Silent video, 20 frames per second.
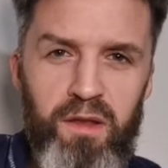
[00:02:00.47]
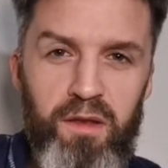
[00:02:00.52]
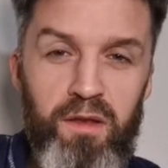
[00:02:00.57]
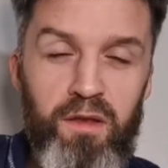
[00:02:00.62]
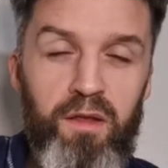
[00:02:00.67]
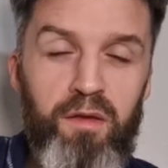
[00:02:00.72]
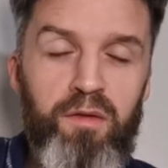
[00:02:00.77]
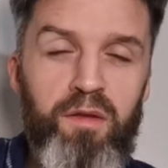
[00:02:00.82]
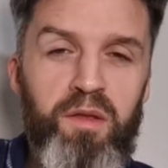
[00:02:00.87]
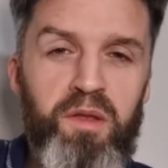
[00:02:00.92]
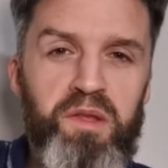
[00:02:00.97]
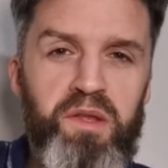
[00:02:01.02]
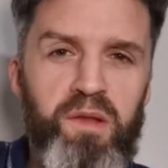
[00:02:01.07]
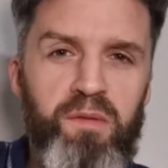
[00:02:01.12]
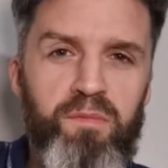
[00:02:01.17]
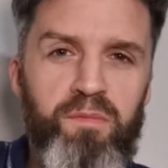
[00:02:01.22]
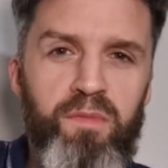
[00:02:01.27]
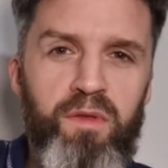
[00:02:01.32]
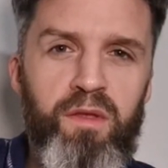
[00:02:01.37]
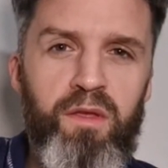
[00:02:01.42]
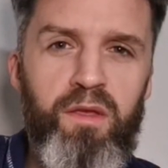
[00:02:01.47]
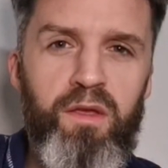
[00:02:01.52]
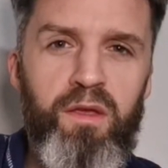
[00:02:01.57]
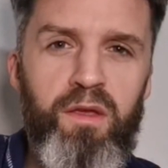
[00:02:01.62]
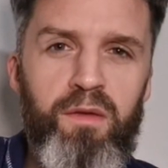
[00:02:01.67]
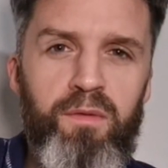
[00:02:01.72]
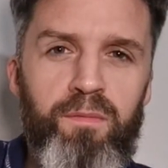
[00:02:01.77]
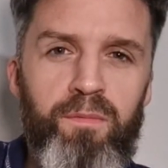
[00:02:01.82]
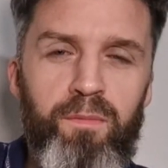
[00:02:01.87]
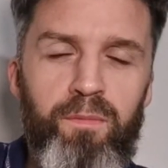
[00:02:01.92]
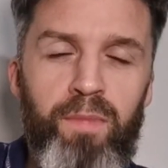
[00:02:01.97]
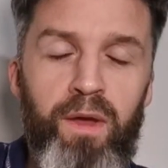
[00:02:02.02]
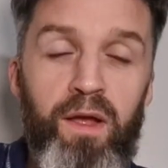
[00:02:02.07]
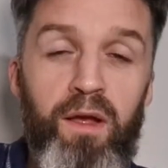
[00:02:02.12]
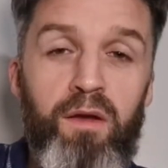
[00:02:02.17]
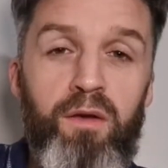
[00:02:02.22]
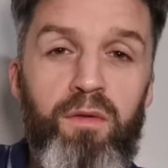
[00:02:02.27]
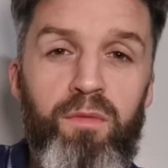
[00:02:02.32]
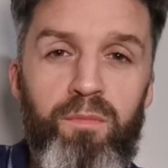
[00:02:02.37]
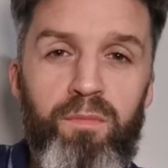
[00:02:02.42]
and I noticed some
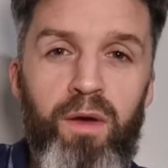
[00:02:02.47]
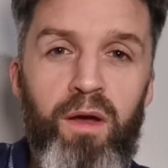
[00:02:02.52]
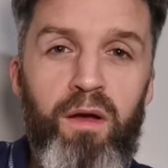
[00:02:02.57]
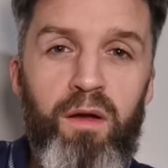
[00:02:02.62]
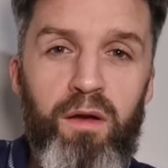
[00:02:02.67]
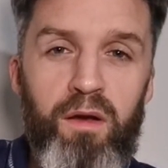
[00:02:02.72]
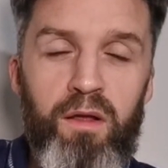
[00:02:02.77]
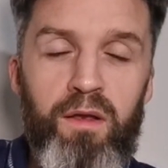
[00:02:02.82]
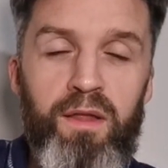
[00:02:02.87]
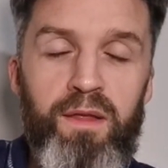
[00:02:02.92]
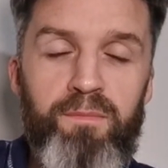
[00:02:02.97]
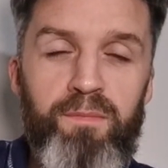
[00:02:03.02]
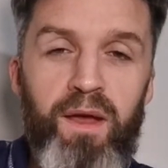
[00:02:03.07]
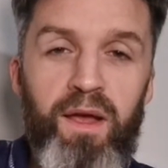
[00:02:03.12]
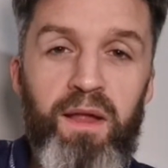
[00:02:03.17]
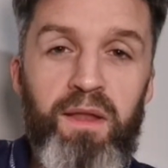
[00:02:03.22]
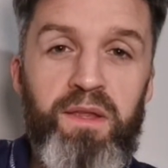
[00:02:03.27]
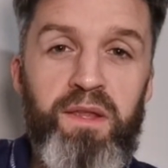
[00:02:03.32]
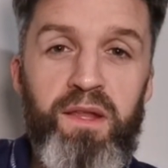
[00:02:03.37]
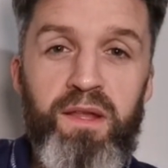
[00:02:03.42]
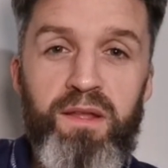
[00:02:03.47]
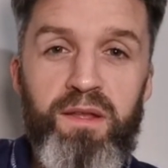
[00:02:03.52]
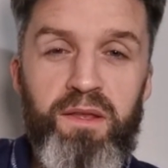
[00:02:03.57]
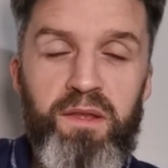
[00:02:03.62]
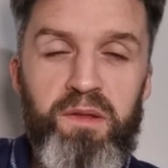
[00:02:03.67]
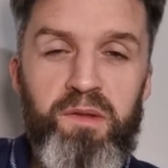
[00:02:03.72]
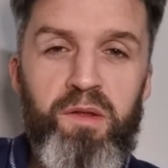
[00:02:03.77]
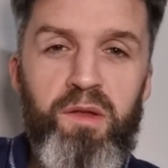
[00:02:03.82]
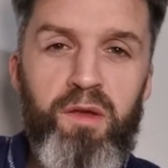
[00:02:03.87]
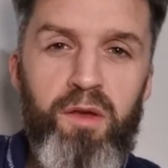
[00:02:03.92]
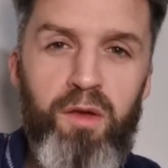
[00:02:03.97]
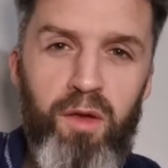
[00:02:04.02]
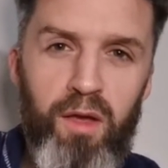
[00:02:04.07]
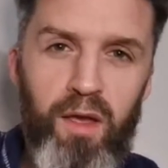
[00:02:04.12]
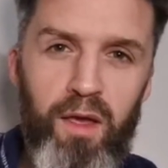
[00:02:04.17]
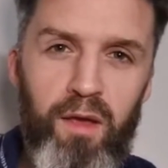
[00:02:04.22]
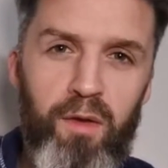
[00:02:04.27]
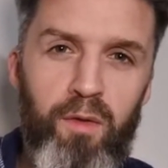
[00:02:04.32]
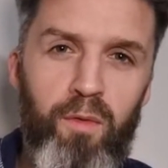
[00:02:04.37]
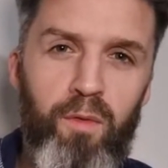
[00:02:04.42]
Bengali magazines,
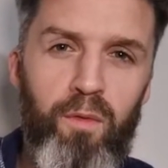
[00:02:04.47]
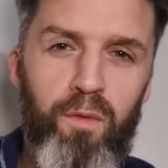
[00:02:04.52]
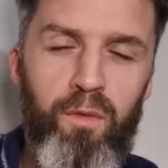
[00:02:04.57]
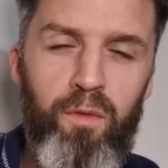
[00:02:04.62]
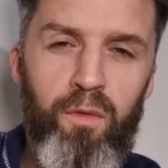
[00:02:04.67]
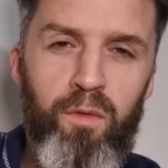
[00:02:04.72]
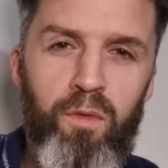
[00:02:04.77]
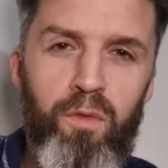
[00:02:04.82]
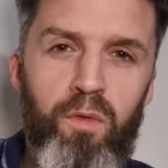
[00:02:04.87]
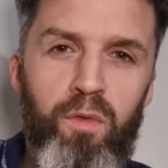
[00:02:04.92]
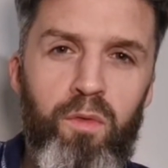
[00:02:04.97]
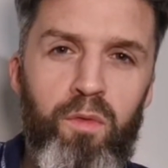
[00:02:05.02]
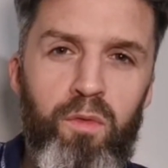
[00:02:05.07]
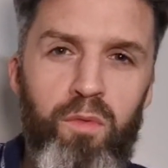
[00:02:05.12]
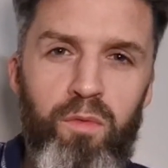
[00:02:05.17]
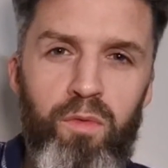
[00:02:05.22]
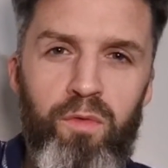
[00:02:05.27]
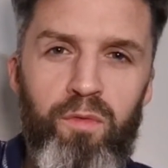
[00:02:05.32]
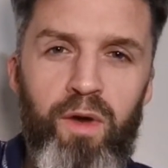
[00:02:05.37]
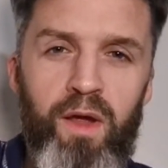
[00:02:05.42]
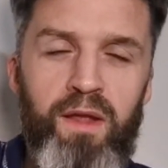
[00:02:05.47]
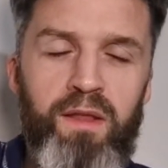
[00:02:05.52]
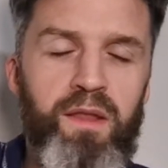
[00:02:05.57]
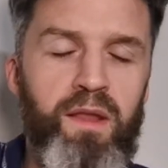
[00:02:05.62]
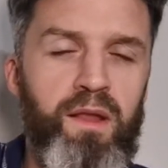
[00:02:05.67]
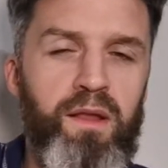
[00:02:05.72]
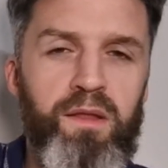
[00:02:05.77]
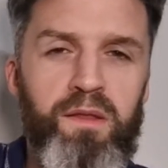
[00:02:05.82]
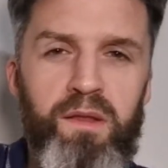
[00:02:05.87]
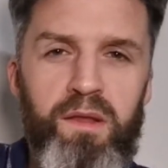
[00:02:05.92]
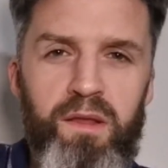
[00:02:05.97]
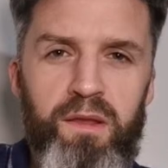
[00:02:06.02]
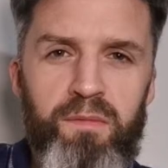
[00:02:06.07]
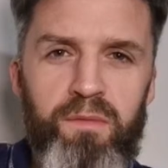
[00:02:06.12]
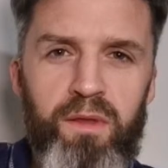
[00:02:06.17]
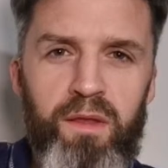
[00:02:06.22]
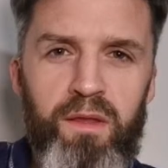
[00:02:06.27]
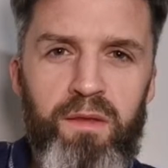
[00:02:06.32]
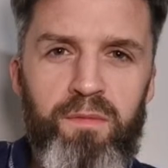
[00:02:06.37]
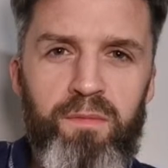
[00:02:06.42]
all the writings
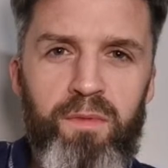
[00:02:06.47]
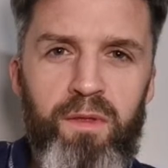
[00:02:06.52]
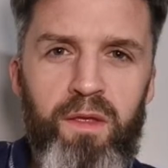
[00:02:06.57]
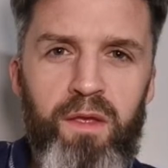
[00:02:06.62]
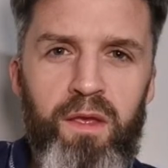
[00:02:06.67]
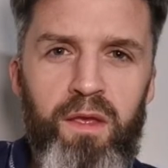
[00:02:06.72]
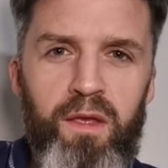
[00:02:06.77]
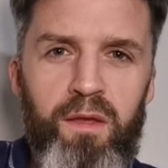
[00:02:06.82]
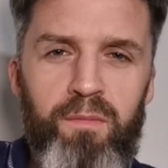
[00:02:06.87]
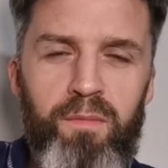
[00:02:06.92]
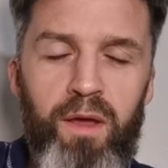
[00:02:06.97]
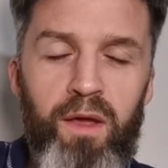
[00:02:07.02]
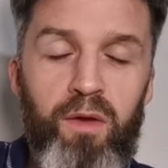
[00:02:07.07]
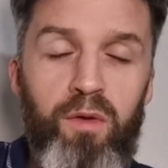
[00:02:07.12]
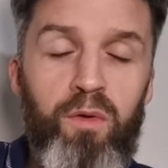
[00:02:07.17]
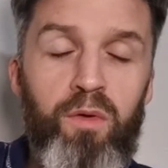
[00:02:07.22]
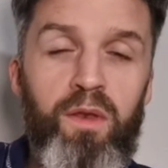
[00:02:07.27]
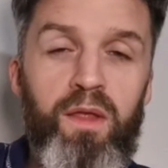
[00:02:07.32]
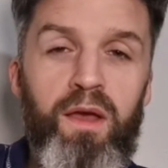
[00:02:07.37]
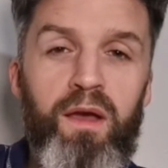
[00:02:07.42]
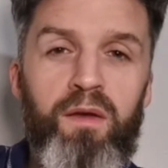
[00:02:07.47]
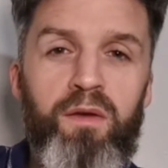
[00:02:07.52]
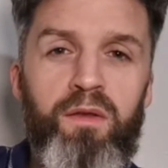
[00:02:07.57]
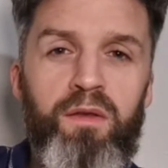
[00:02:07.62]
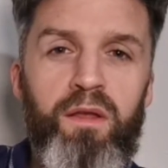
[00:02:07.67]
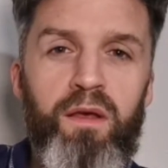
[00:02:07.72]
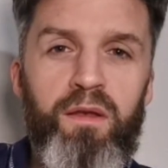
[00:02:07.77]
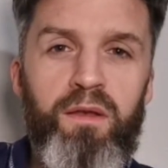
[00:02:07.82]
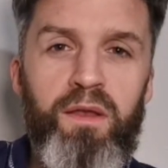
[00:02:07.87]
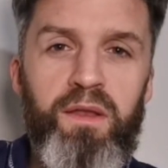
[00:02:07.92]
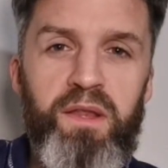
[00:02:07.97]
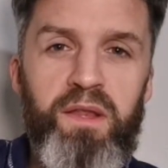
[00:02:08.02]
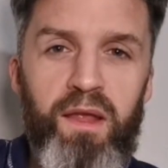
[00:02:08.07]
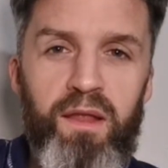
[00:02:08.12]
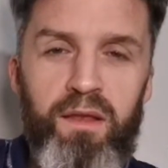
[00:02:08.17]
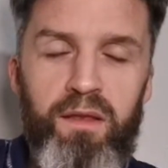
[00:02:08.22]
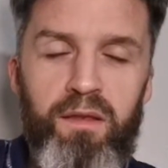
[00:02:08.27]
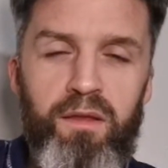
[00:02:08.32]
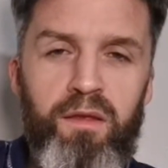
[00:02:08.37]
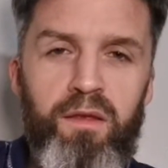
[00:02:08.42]
in Bengali. I couldn't
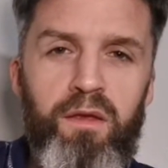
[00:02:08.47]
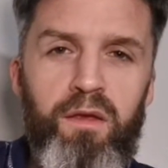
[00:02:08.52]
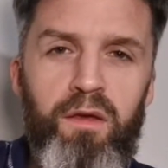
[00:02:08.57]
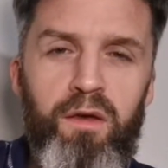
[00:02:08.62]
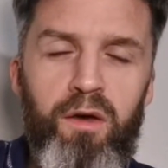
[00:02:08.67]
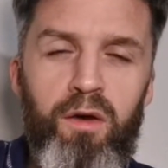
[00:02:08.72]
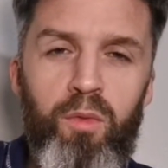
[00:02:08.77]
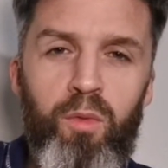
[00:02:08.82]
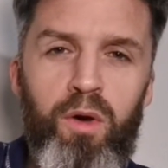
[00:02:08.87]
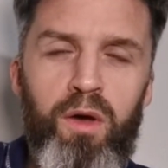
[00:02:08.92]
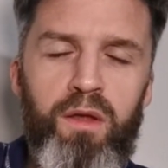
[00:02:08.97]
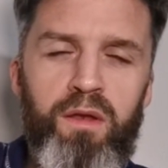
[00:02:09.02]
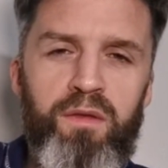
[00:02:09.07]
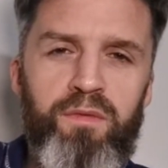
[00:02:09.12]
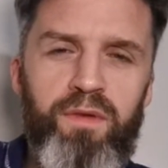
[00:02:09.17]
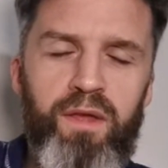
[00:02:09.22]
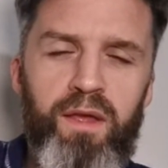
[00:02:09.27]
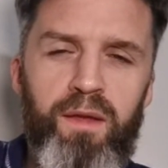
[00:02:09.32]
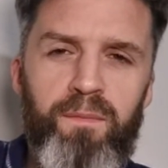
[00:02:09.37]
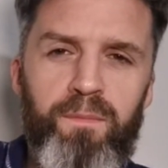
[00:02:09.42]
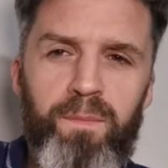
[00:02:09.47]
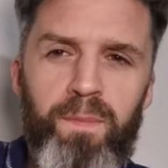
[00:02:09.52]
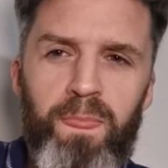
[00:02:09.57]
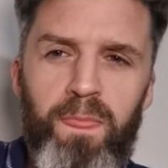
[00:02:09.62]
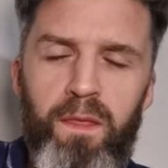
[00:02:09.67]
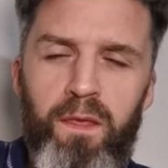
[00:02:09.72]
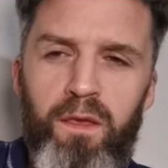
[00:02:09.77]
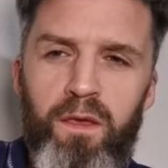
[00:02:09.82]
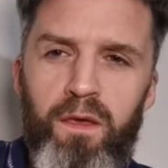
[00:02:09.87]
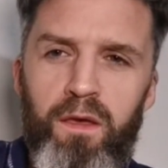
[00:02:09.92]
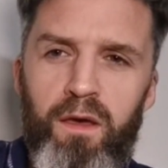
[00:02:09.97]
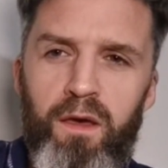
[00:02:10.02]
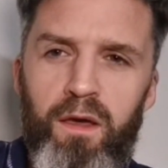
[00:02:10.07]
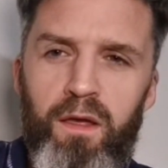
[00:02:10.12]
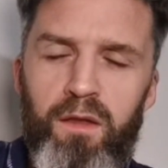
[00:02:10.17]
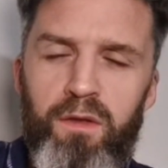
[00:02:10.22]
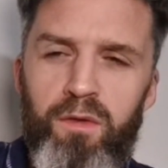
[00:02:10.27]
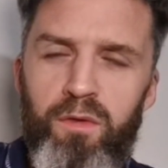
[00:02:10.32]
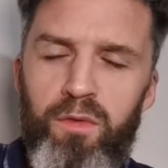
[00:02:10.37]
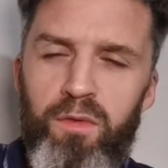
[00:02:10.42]
understand a word of it,
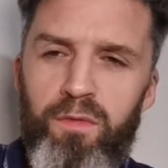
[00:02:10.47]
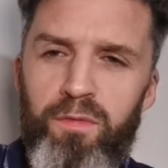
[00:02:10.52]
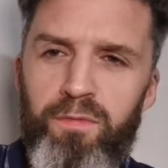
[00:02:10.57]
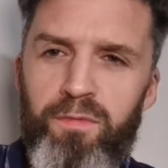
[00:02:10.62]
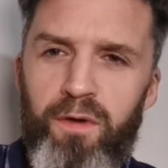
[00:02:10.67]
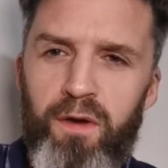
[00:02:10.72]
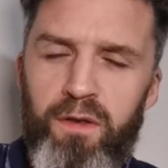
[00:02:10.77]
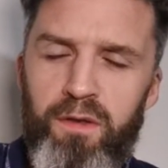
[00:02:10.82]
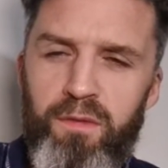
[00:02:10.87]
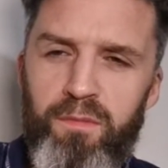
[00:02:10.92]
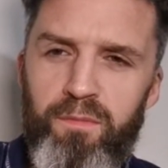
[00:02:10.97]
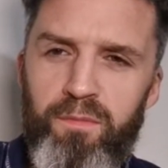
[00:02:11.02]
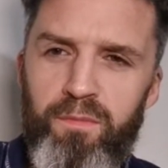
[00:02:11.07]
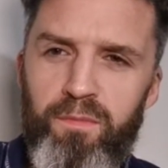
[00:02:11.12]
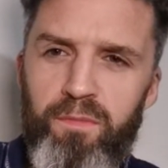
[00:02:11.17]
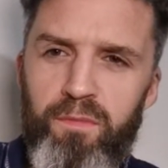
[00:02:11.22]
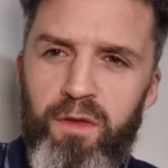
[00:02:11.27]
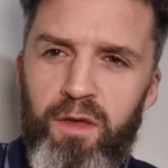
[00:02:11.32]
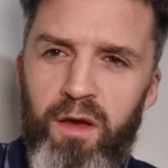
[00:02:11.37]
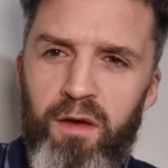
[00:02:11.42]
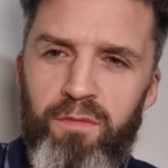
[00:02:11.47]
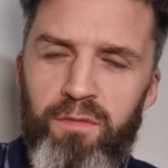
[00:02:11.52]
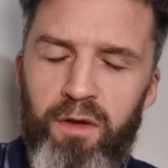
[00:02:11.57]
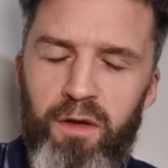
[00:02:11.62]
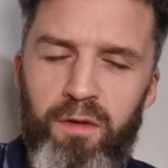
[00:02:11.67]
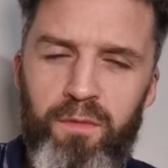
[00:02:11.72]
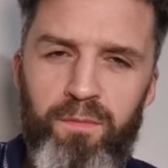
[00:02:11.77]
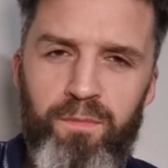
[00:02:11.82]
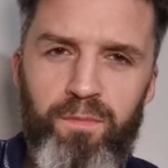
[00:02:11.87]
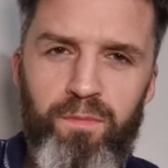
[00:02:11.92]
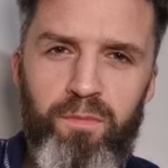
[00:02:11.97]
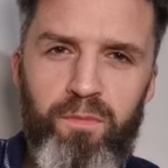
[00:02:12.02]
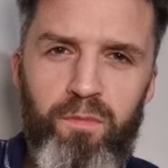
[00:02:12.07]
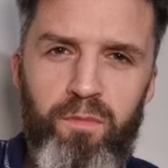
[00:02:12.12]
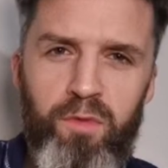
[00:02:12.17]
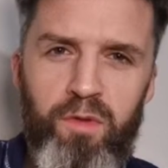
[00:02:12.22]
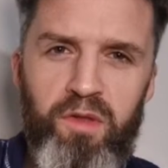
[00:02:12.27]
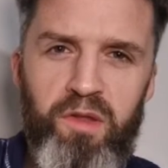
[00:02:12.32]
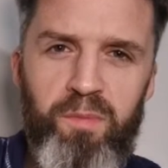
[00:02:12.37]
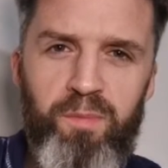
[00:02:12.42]
and on the front cover
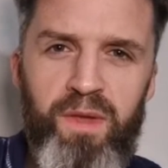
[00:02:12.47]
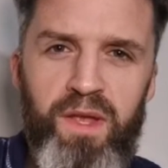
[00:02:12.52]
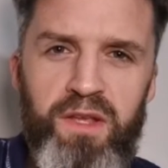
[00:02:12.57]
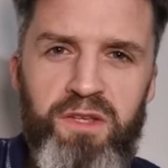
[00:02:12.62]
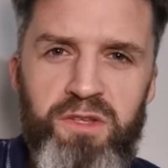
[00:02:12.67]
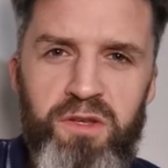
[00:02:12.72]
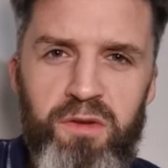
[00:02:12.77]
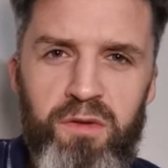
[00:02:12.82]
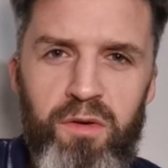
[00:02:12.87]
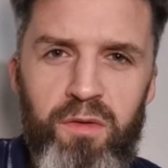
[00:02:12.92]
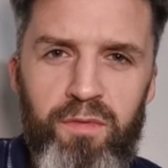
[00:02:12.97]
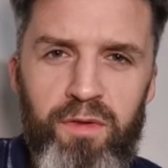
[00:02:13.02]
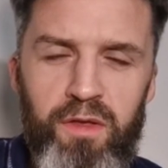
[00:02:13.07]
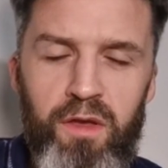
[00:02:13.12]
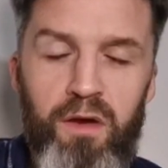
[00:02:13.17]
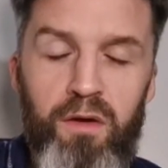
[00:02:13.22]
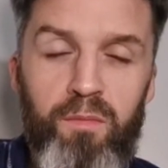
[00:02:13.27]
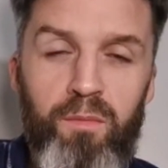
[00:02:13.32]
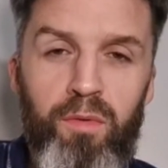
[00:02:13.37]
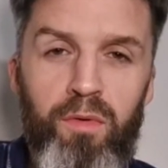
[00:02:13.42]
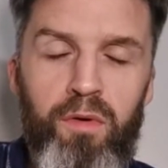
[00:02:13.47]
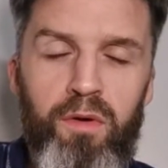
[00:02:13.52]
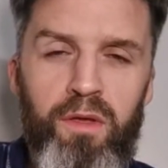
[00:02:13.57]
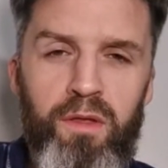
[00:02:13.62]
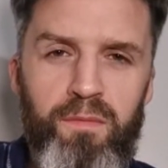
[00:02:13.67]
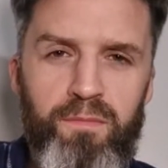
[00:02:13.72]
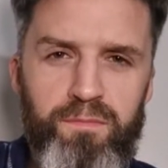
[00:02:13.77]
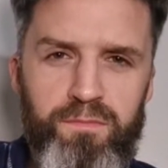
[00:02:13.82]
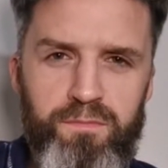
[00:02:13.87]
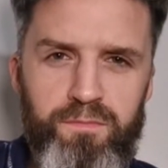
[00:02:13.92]
was a picture of a young boy,